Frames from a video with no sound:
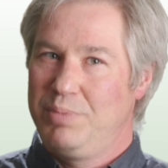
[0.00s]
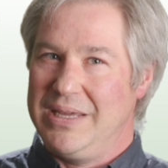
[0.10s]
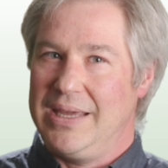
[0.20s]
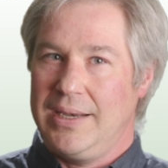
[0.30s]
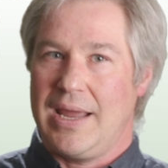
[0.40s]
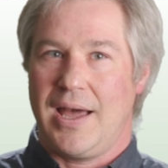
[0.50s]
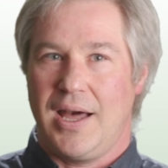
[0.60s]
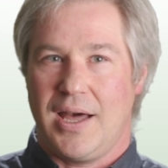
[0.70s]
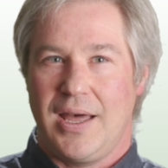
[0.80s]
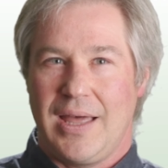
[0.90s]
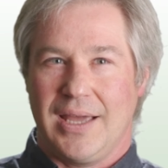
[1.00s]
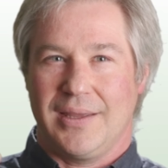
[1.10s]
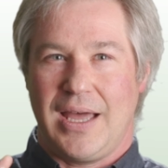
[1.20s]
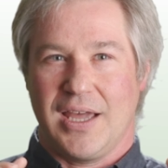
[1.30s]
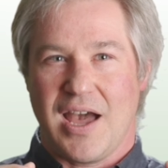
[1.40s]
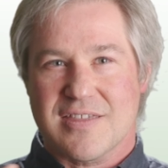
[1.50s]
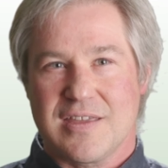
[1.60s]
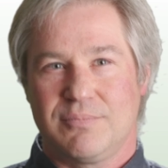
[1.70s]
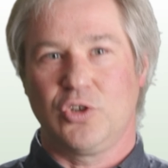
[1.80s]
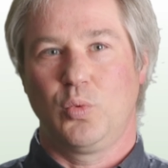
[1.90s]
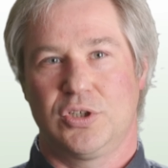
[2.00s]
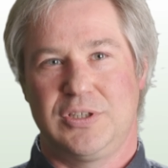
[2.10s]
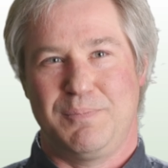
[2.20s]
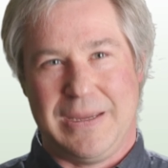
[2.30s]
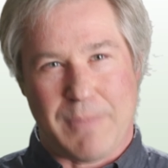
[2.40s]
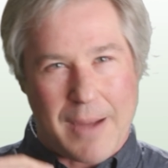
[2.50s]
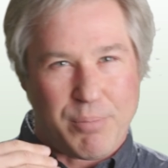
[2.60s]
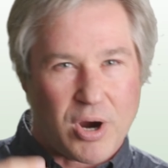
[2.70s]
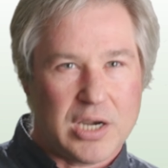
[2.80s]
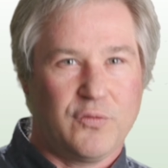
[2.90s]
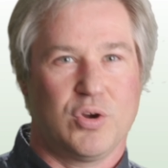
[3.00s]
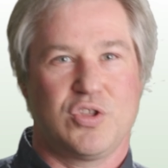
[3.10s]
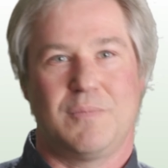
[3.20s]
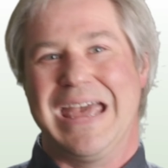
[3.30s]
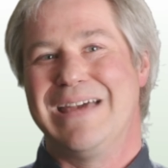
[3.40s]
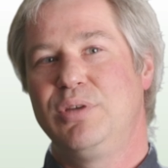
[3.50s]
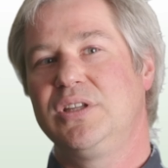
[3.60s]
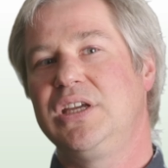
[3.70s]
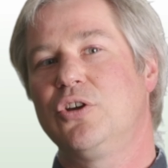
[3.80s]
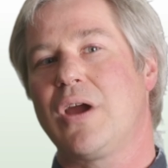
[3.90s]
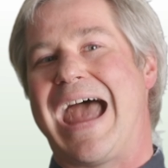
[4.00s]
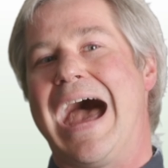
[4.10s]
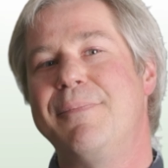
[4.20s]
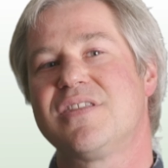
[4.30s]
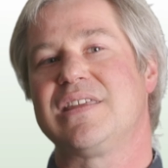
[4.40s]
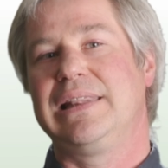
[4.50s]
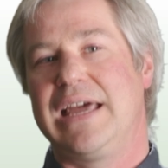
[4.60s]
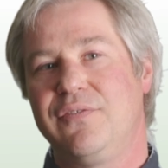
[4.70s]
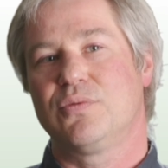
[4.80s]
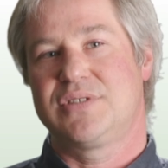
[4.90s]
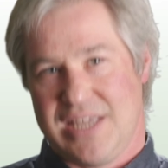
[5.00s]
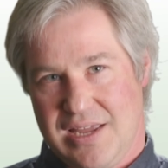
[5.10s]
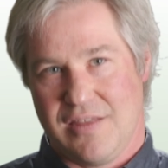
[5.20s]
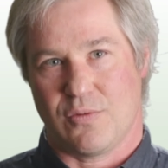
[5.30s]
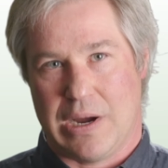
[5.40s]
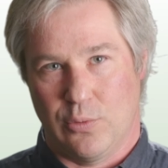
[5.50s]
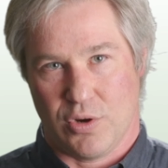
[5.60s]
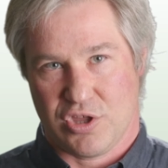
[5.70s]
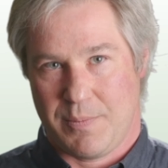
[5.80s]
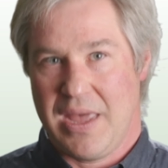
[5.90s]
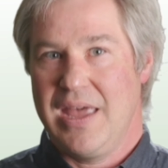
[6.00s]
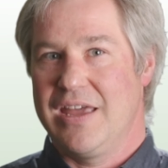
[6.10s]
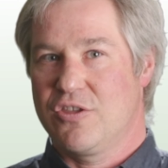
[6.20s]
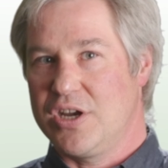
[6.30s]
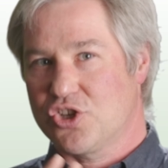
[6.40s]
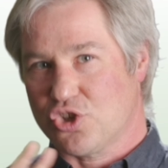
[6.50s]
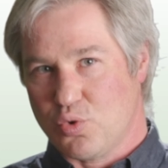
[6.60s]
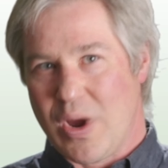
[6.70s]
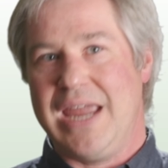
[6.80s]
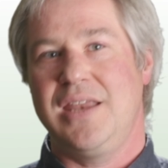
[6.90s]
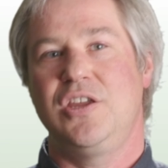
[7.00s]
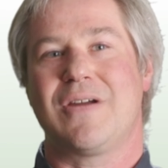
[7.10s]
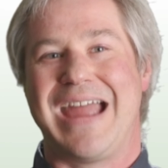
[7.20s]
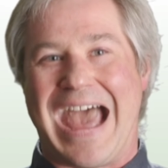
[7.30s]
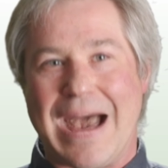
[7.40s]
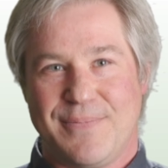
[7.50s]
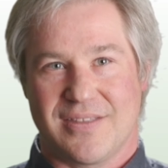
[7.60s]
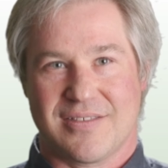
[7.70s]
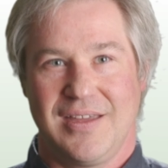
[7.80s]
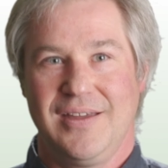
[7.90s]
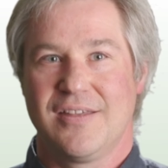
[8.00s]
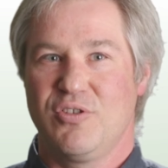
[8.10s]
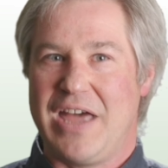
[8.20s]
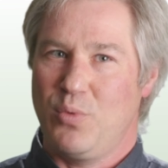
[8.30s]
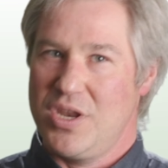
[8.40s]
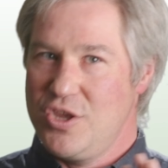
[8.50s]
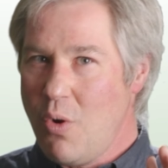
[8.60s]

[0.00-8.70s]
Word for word: Being uh, accustomed to worship, being a part of worship, building your habits and life routines around worship is going to train your habits so that when